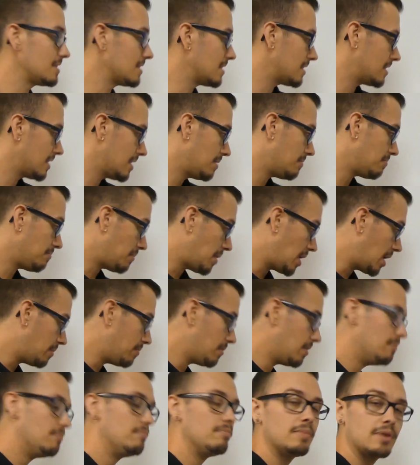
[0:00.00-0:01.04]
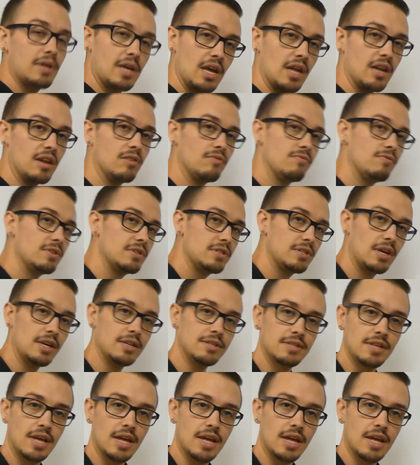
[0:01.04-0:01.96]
And again, minimum, can't emphasize